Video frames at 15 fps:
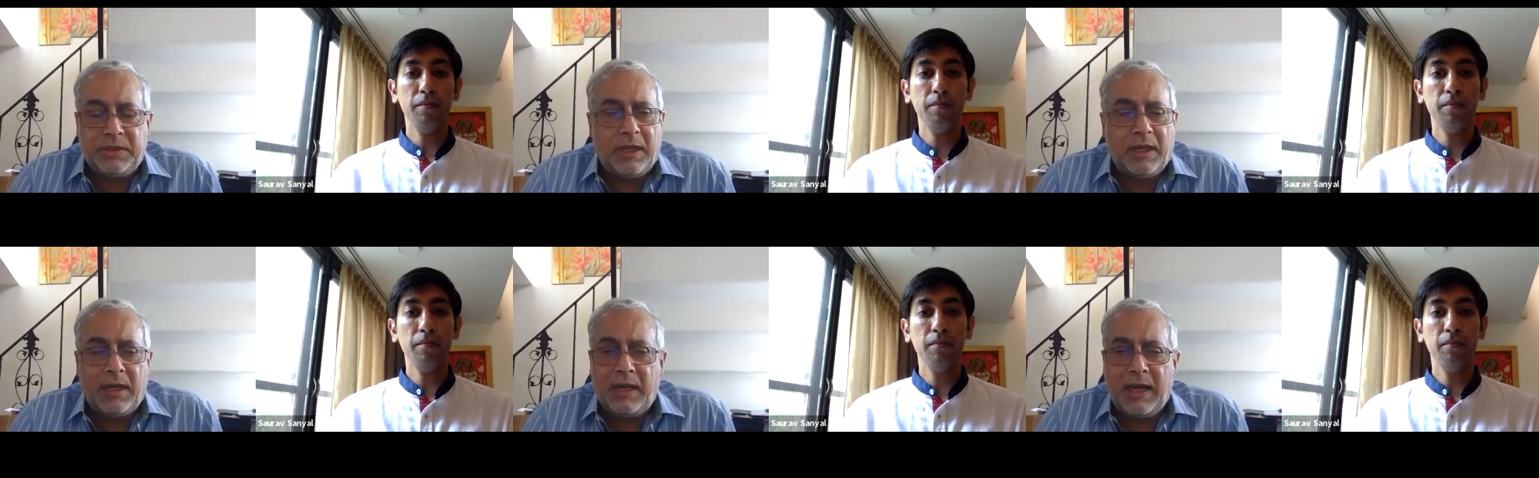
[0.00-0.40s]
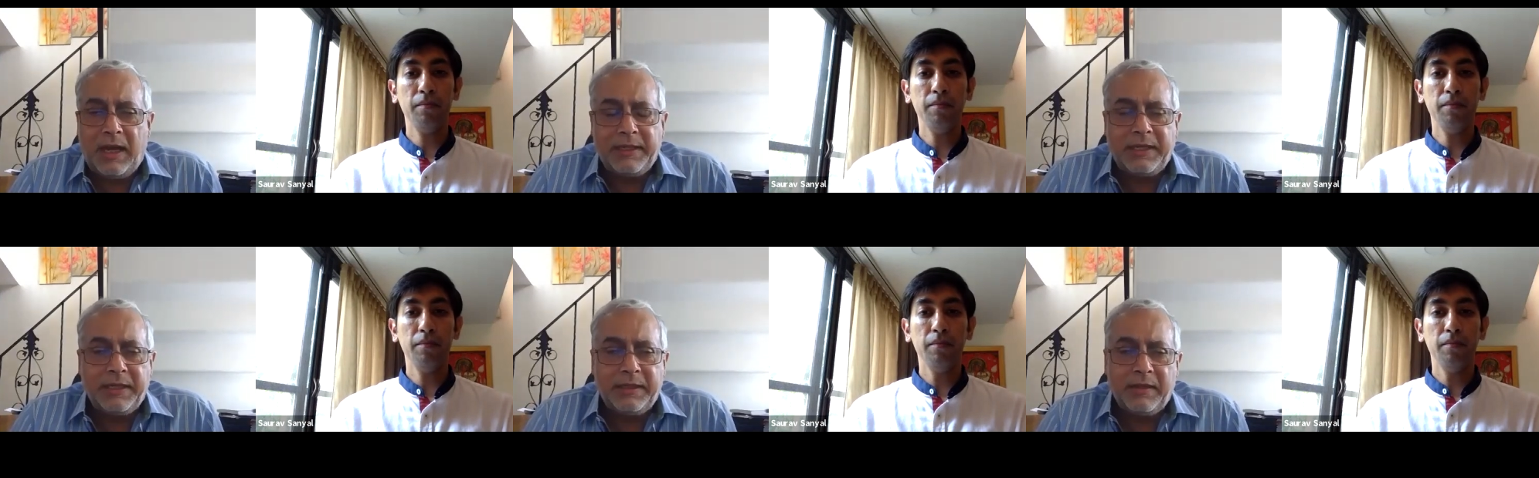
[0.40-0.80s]
Speaker 1: Uh, I
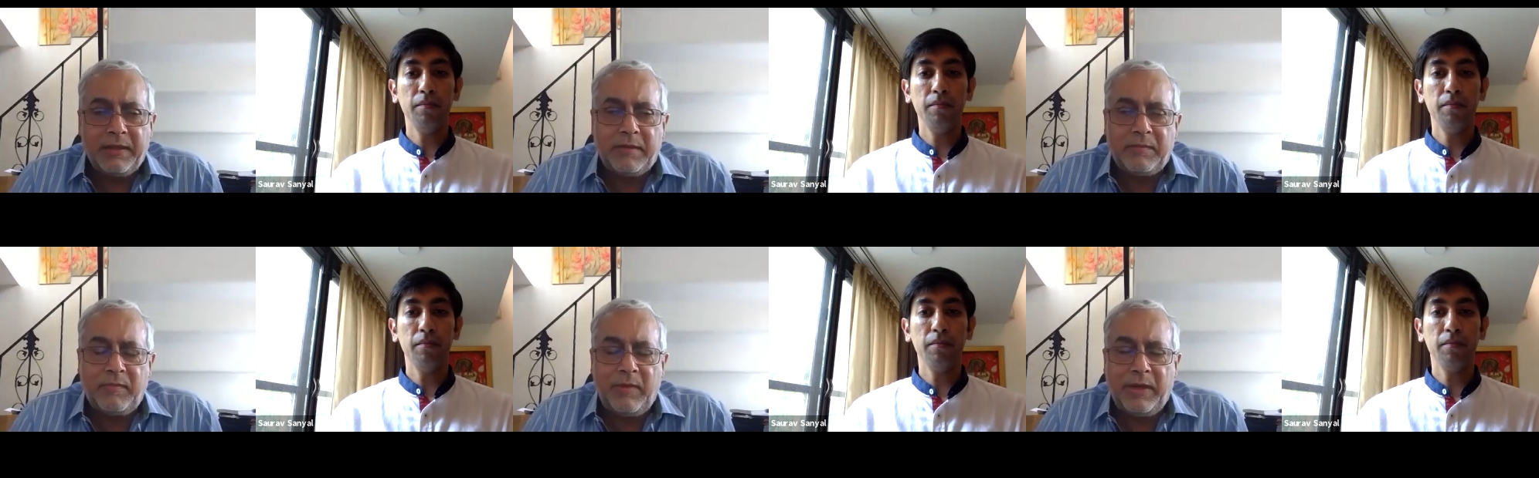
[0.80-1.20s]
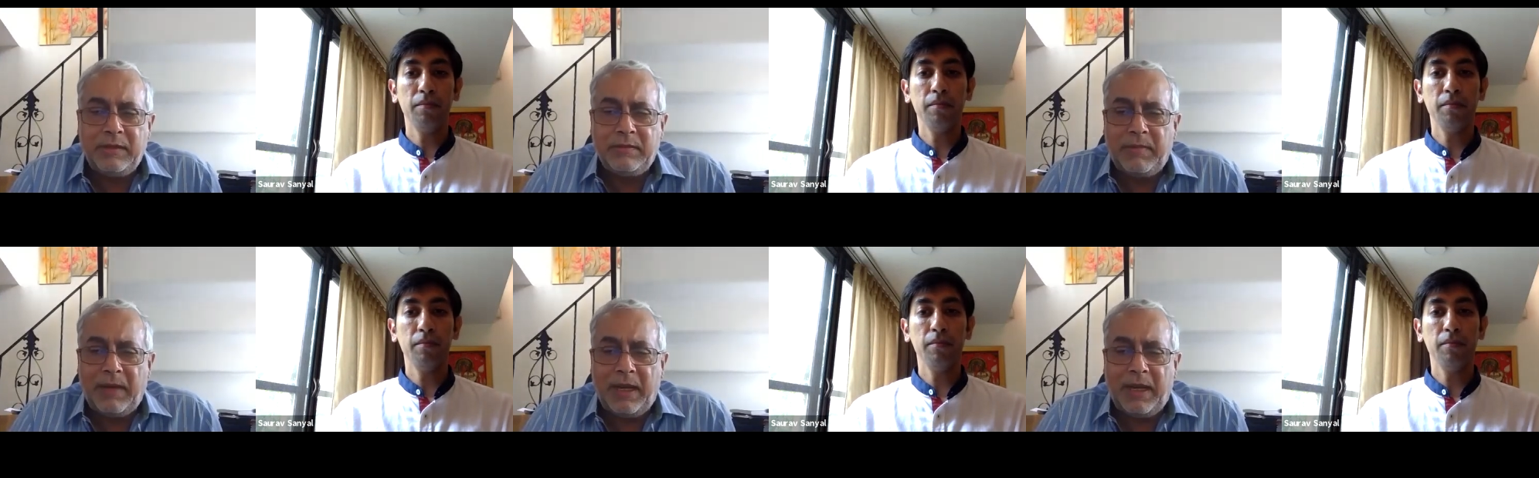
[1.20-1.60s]
think you know when
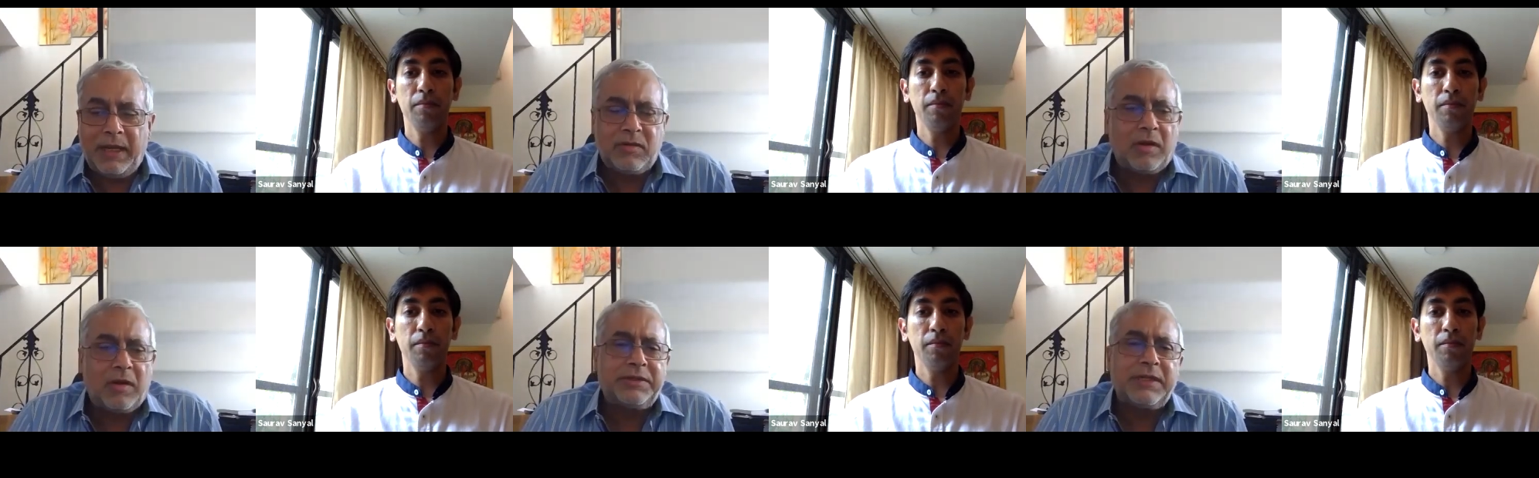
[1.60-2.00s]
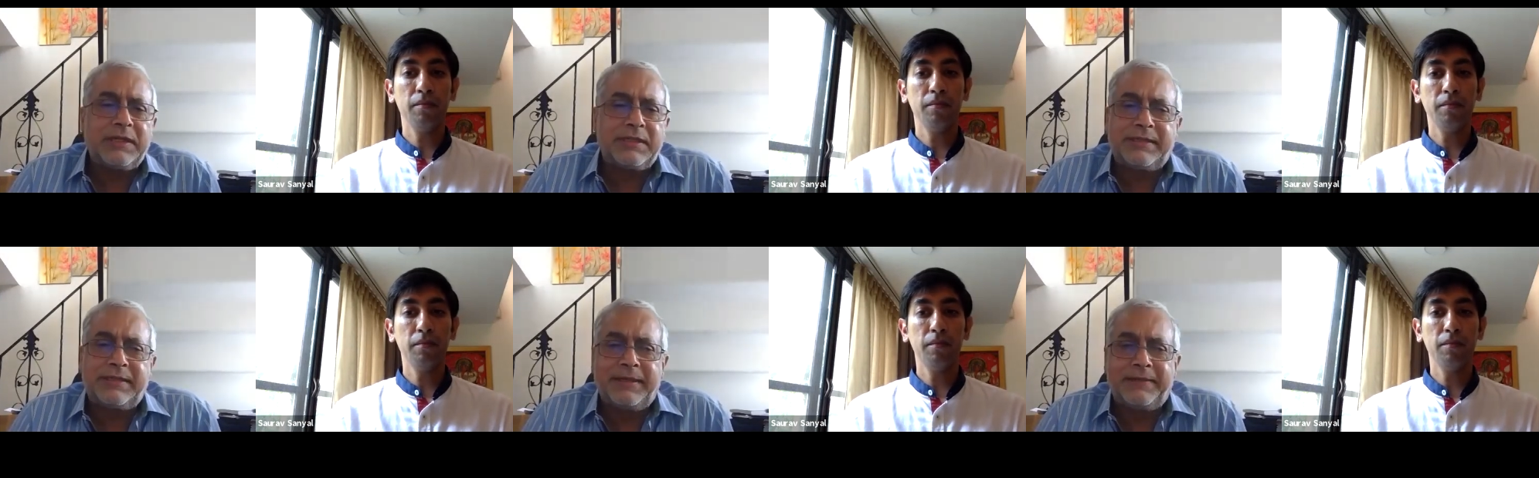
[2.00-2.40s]
you, and it's not
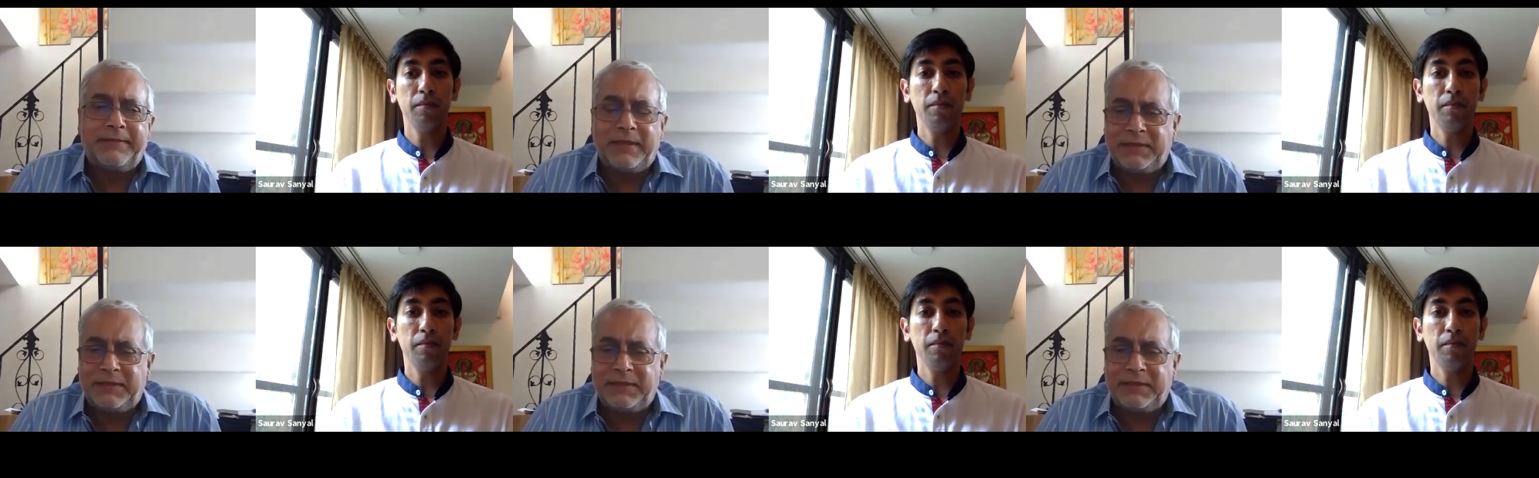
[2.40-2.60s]
just uh,